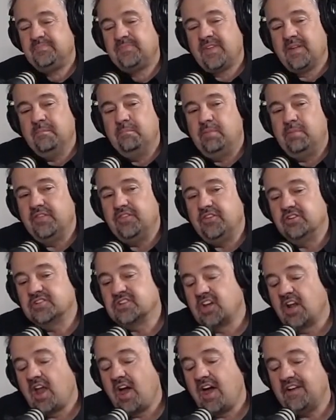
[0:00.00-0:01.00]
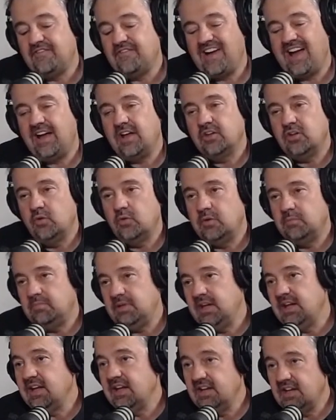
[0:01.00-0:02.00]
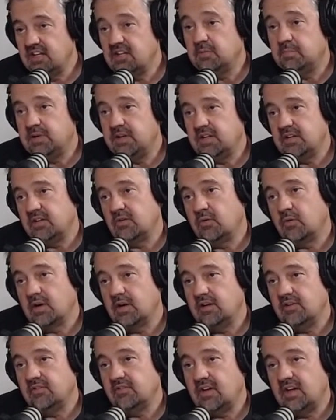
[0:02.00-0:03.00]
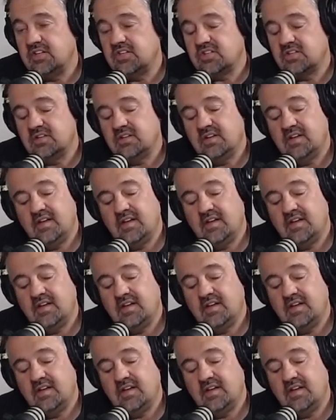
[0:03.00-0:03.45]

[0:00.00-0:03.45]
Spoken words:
But there's a lot of value in being an independent organization.